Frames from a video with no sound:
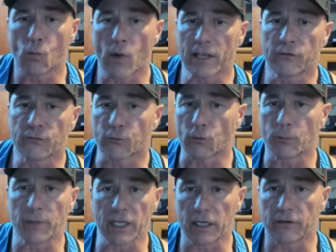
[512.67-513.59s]
weights for
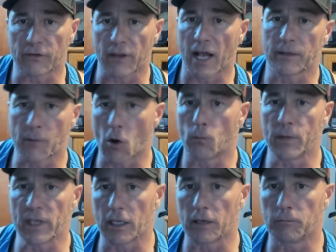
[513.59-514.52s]
me is not about
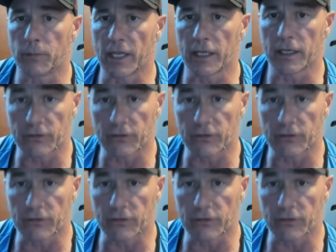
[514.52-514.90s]
being big,